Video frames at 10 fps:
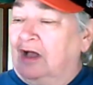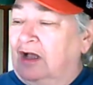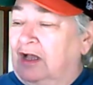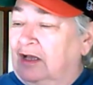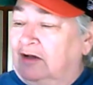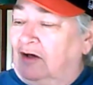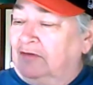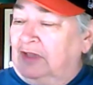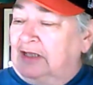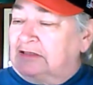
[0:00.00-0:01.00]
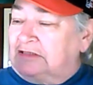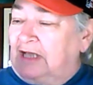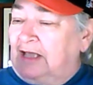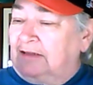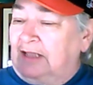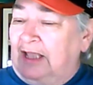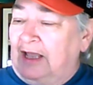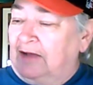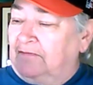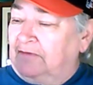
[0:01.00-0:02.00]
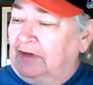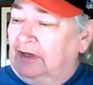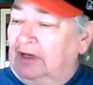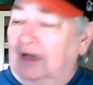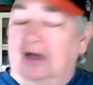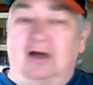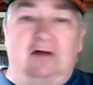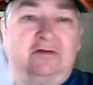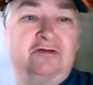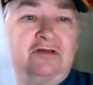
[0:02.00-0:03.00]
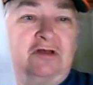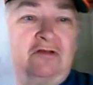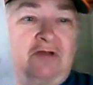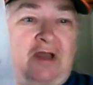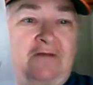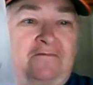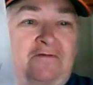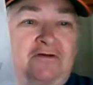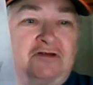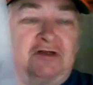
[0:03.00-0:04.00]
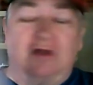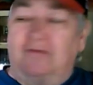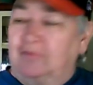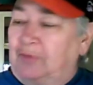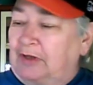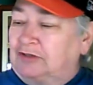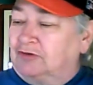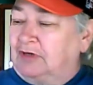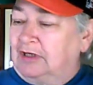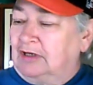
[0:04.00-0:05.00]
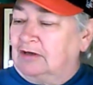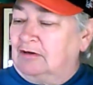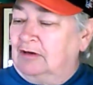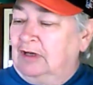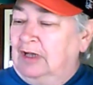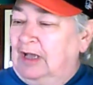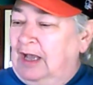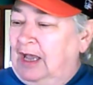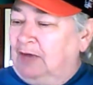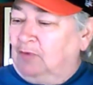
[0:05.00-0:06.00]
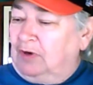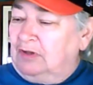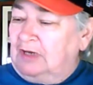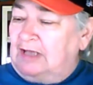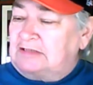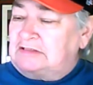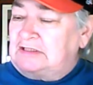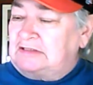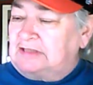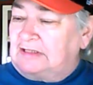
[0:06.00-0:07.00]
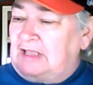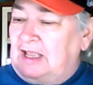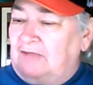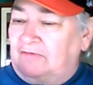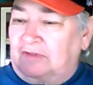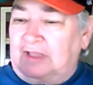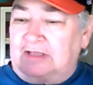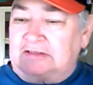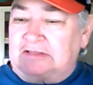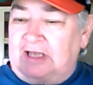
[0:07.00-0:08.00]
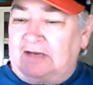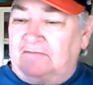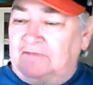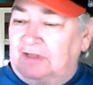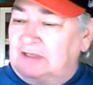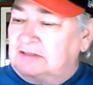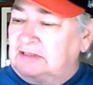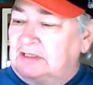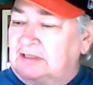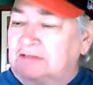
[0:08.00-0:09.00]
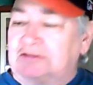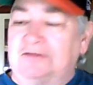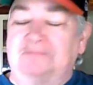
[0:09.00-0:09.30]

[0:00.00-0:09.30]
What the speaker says: And on the inside they have there's another kind of version of the picture here. And one of the nice things that they have on the inside of these is